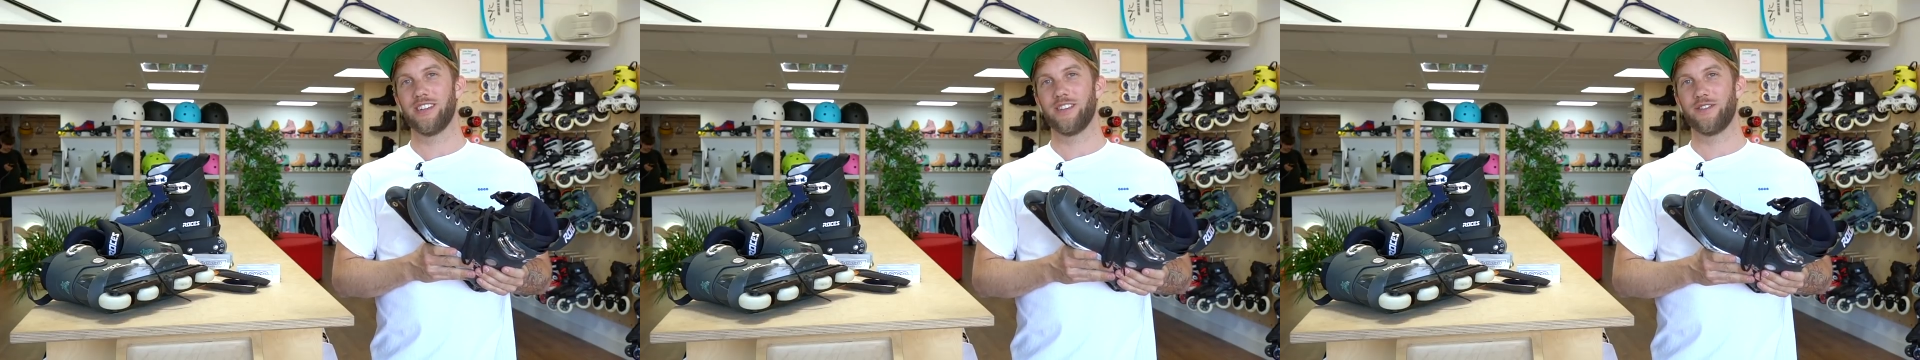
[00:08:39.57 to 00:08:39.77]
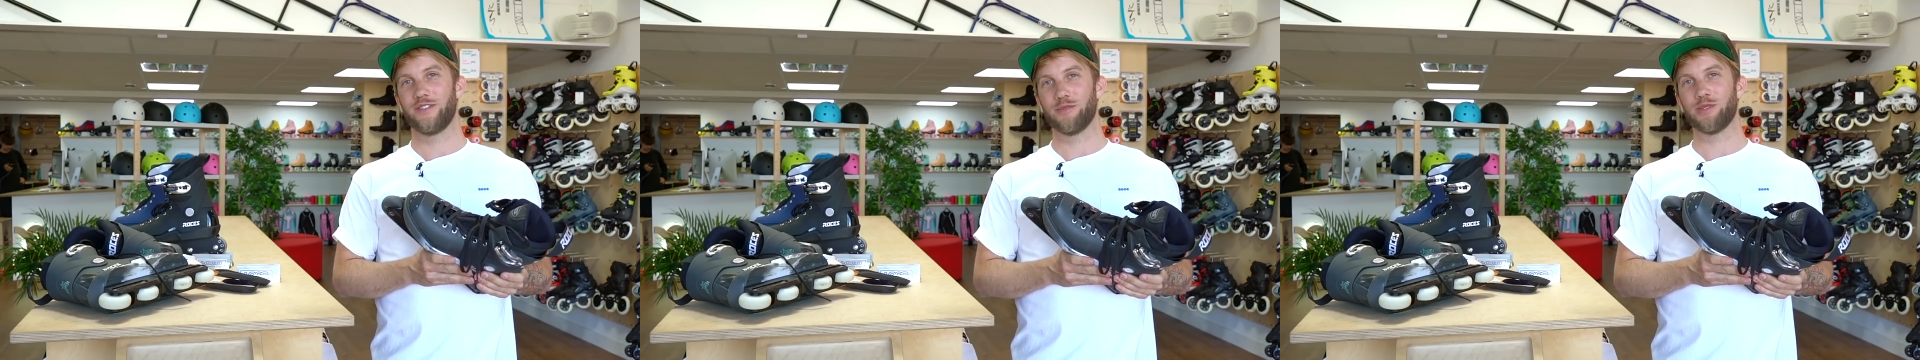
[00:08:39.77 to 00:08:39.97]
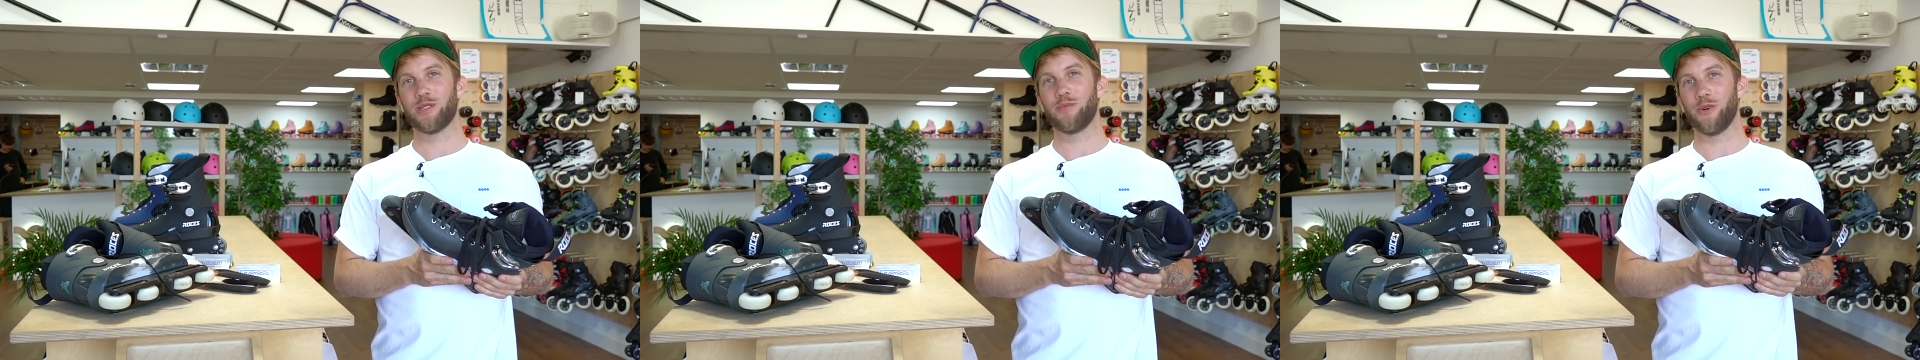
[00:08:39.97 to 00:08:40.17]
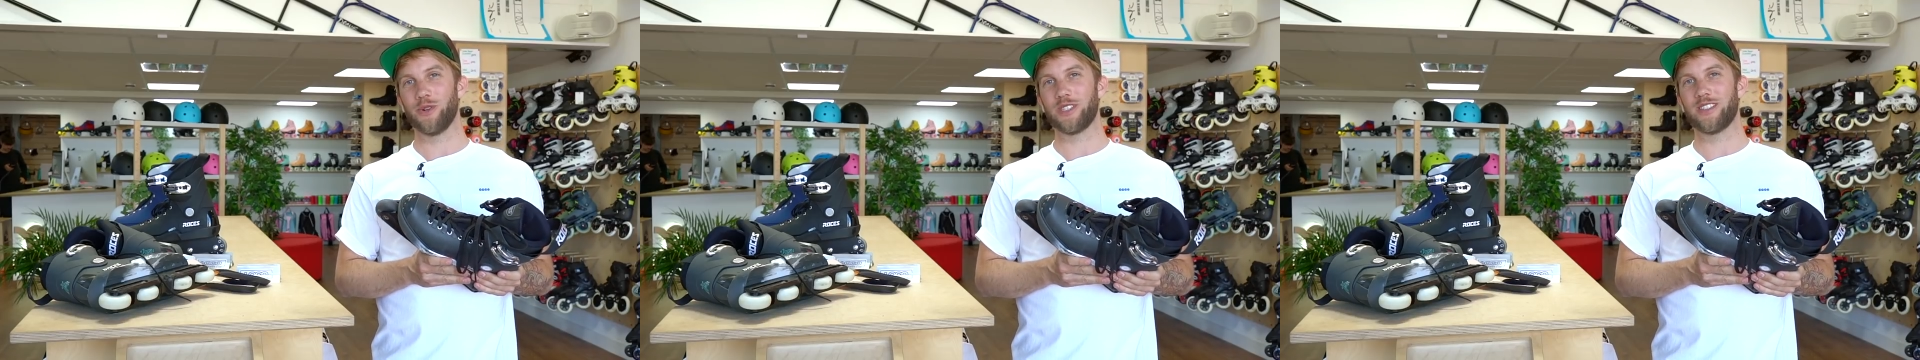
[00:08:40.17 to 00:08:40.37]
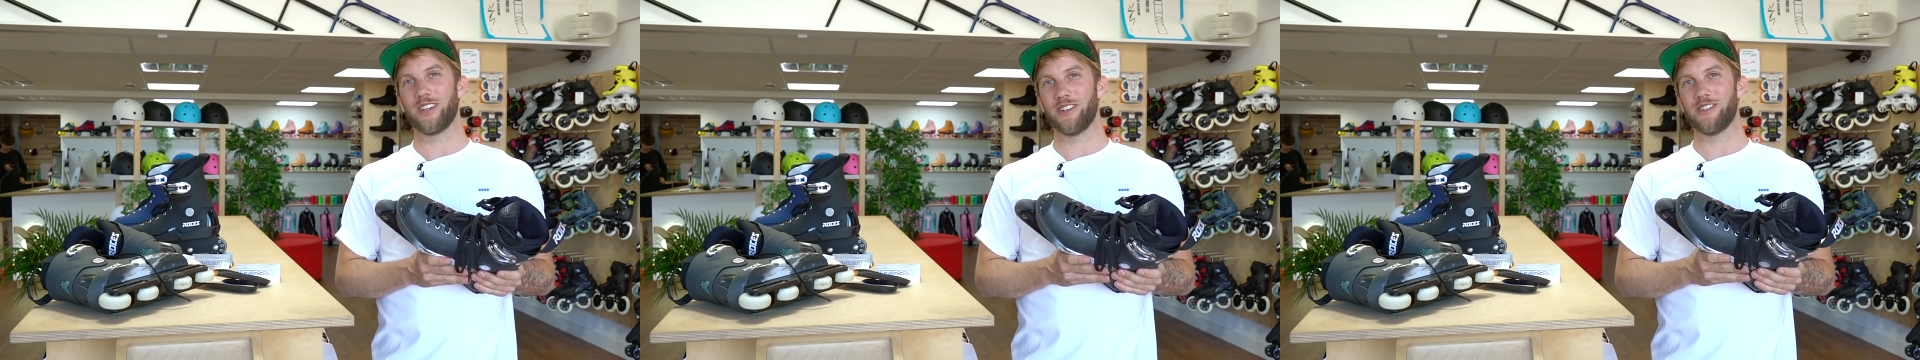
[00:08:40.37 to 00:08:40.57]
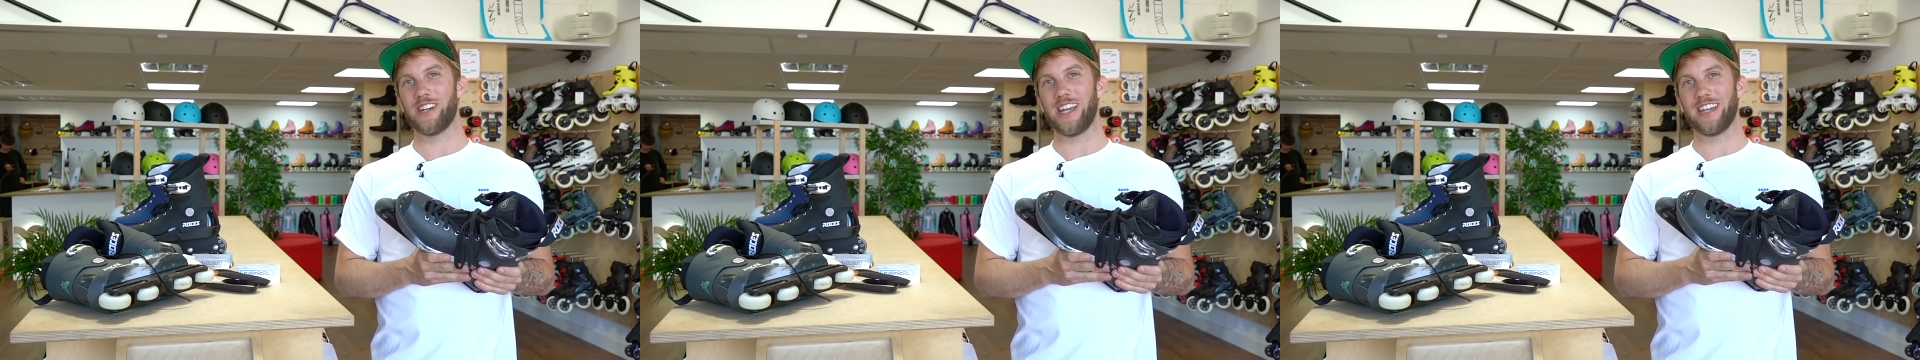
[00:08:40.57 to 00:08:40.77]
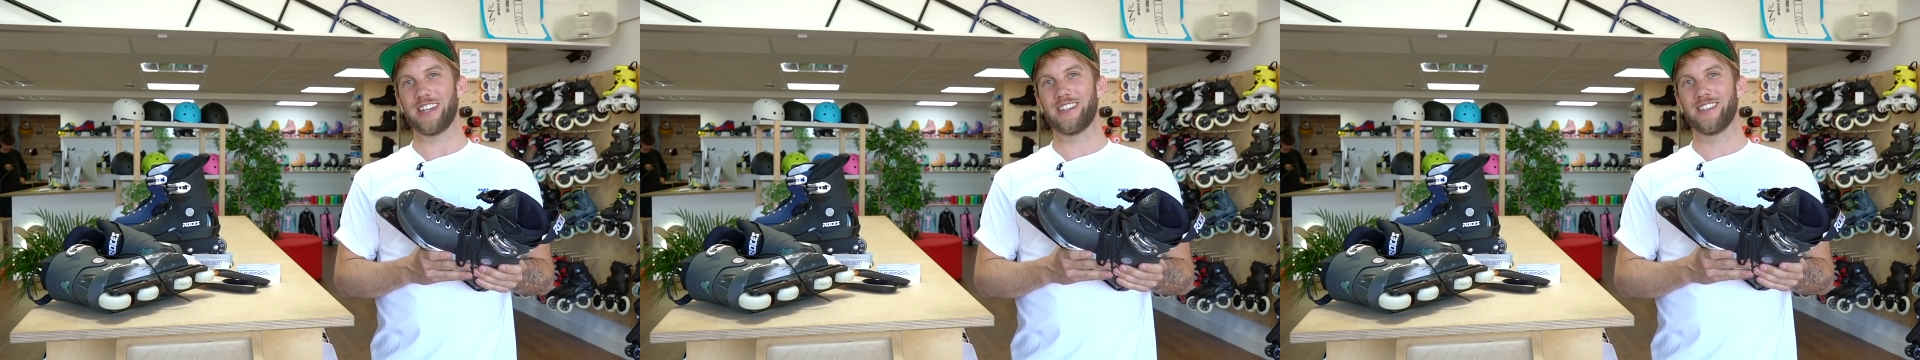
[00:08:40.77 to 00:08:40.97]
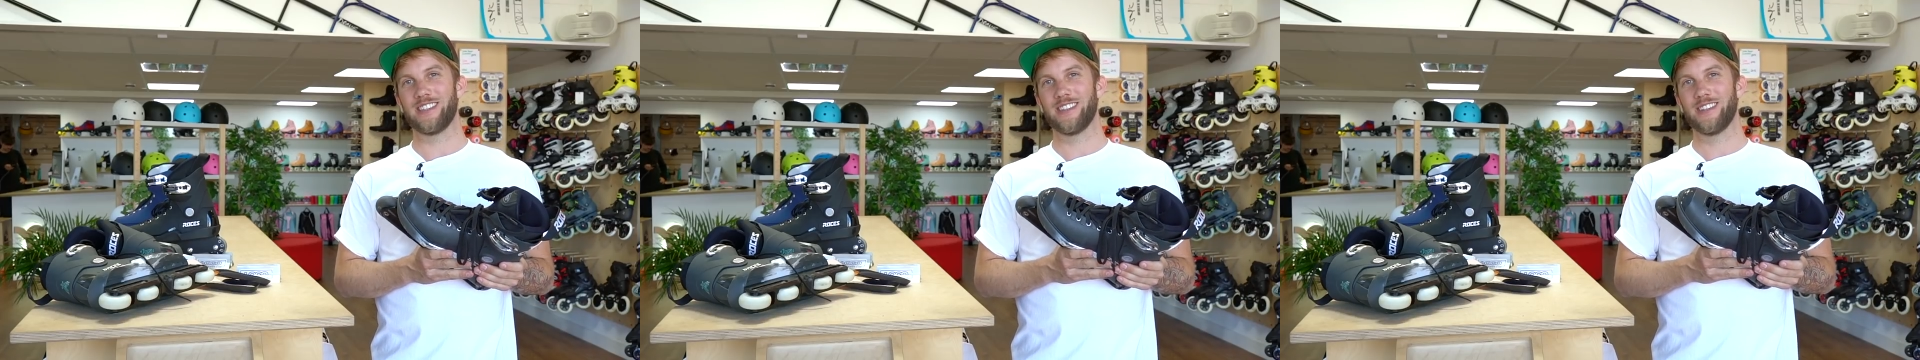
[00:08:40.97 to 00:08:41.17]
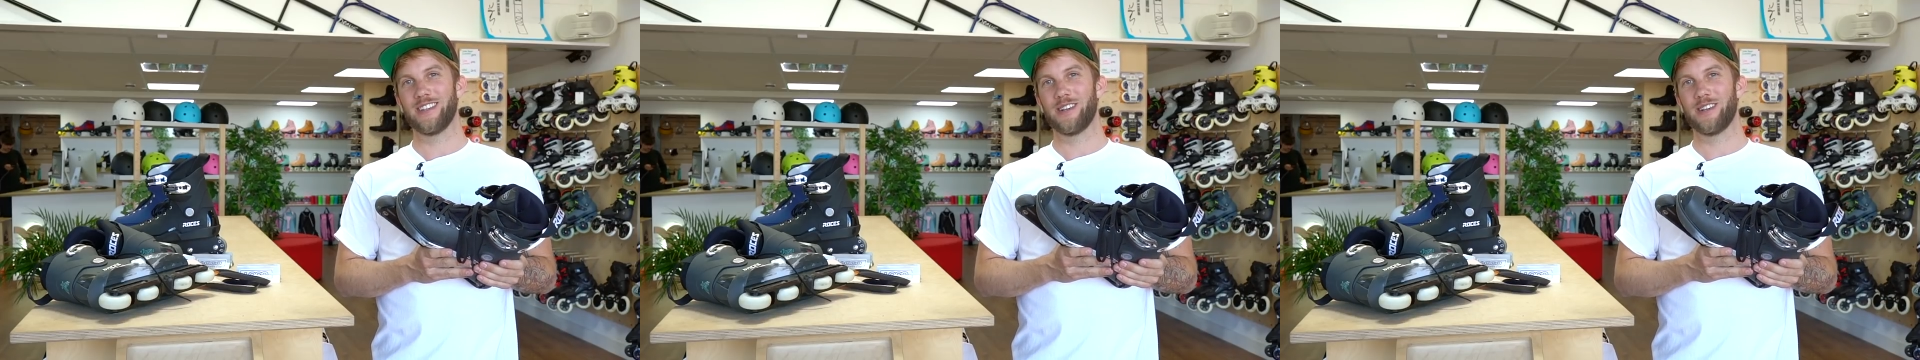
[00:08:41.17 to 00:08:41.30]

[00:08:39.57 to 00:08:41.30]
from Sports Direct.